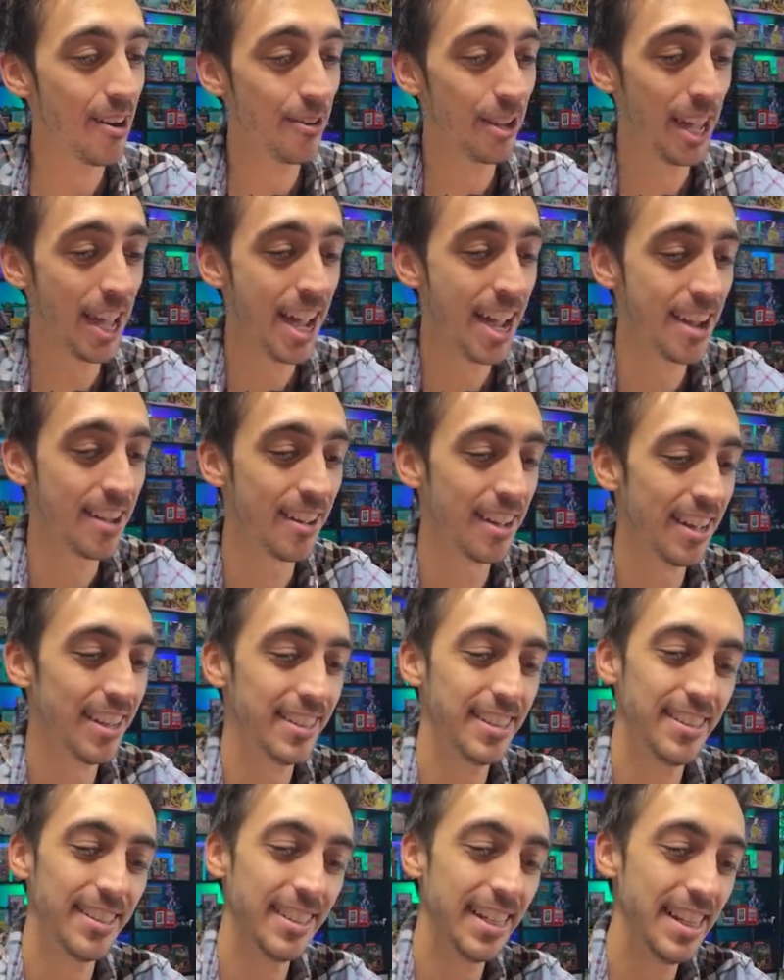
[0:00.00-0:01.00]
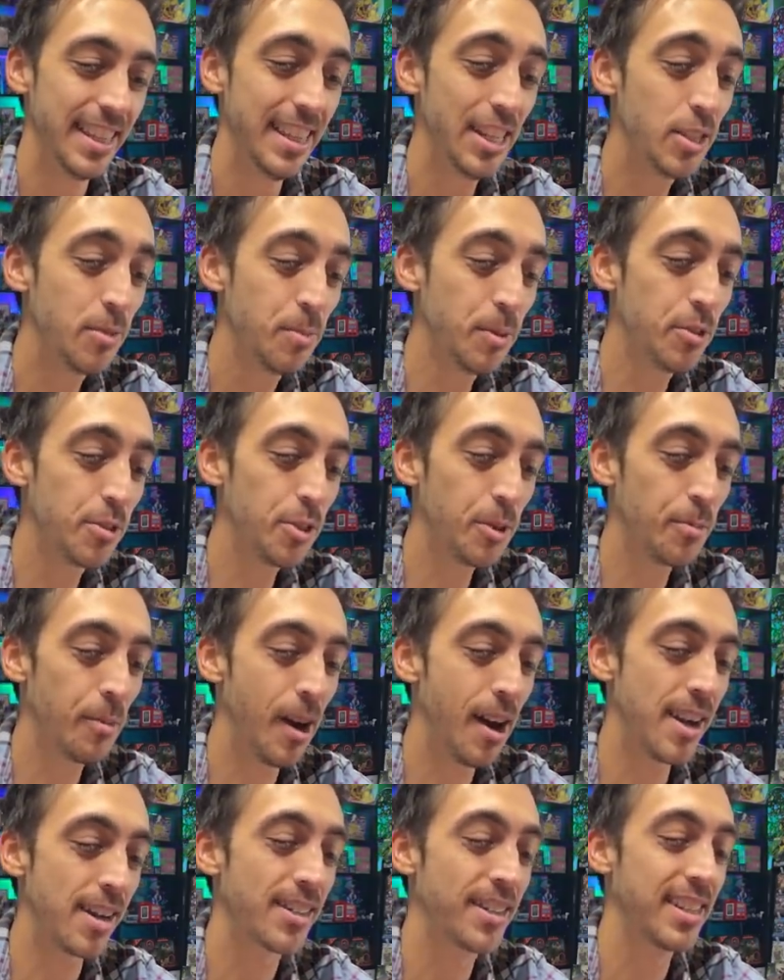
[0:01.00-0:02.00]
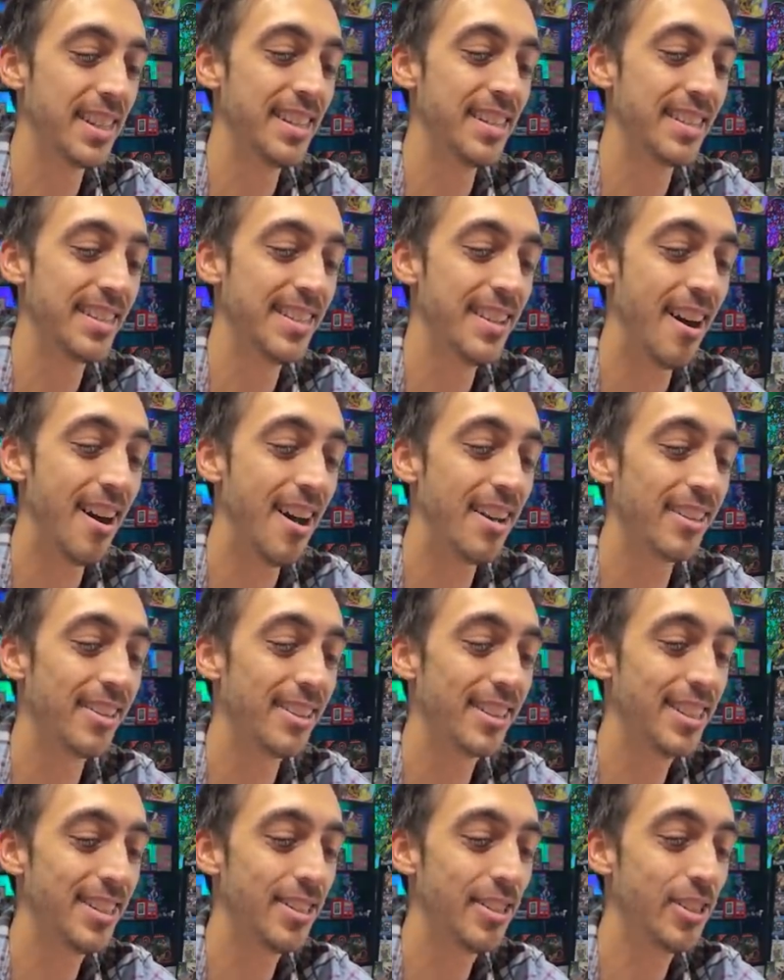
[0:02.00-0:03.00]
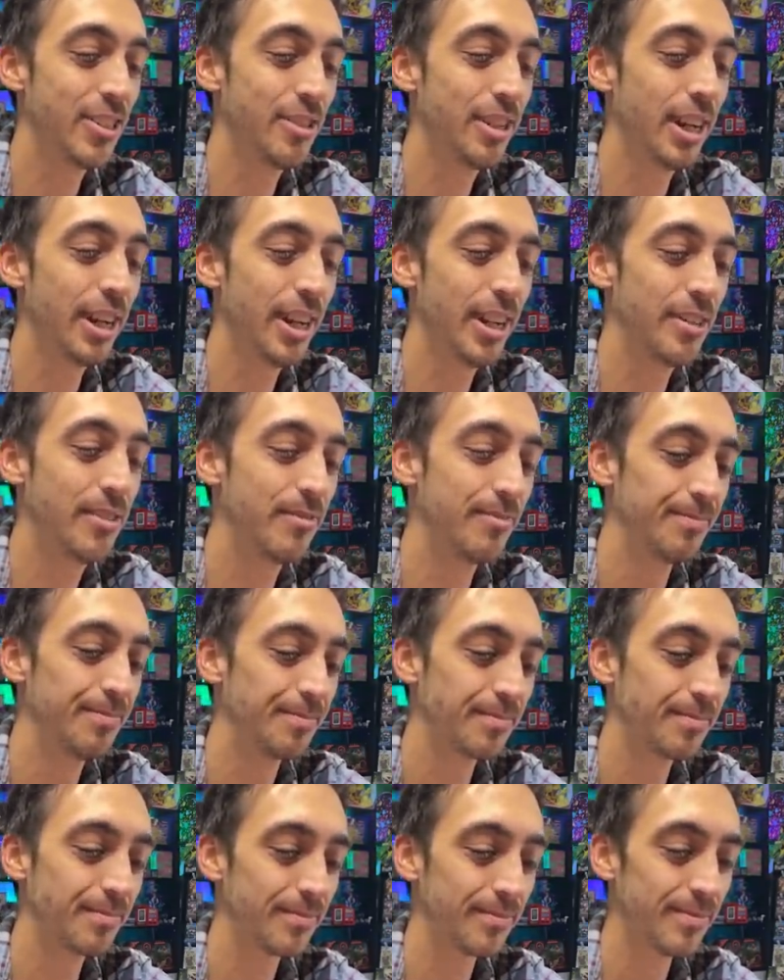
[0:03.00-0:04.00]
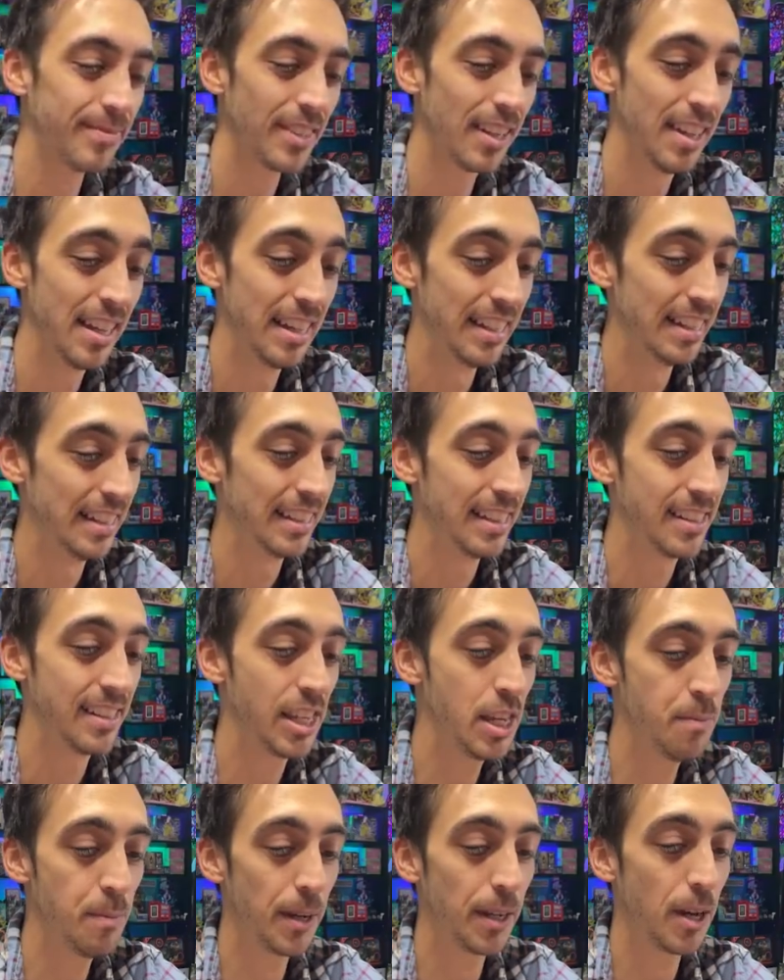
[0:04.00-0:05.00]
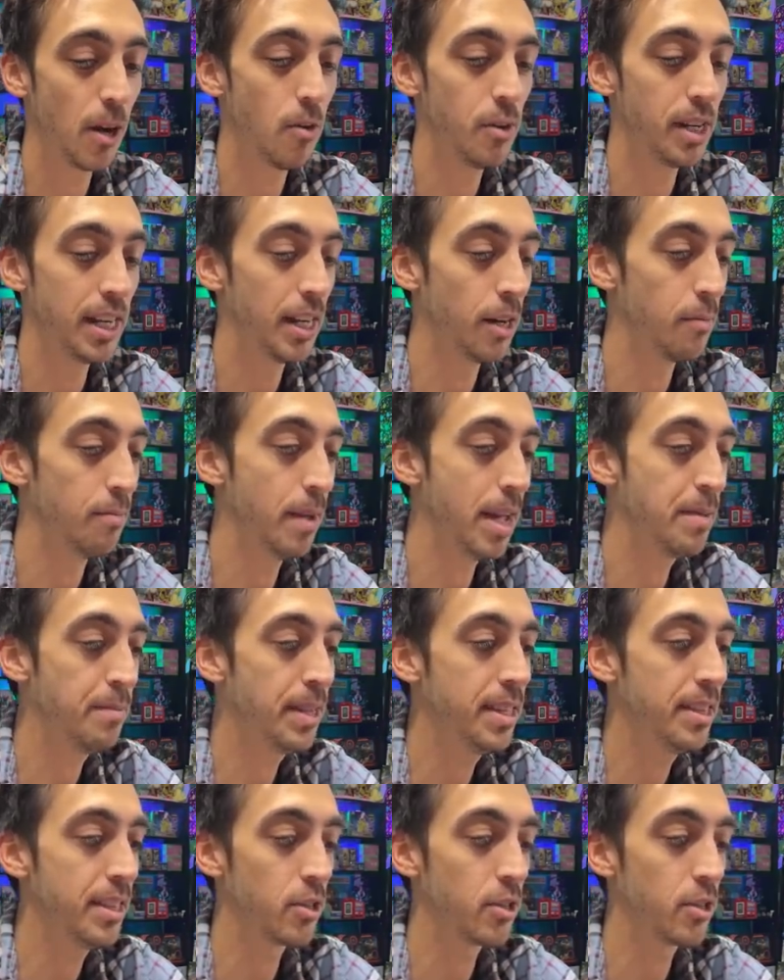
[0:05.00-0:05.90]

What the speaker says: Okay, this booster box is not looking too good. Let's keep it going here. Maybe